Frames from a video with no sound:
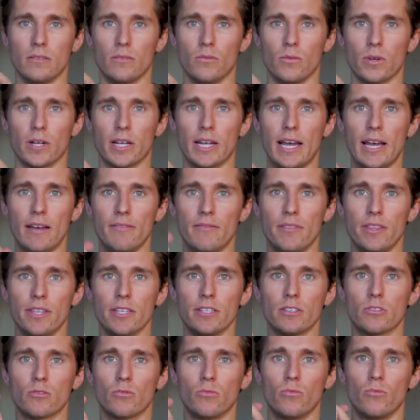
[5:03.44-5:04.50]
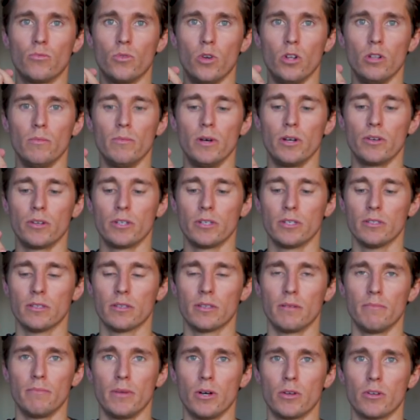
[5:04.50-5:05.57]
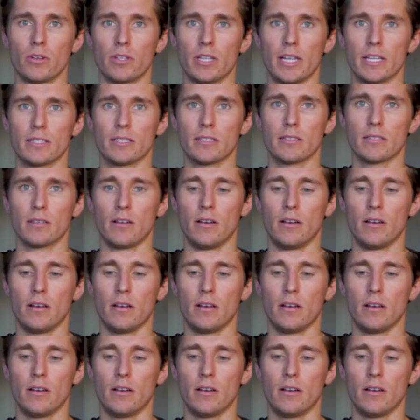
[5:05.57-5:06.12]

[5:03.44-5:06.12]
We're gonna have this roll motor, the motor that's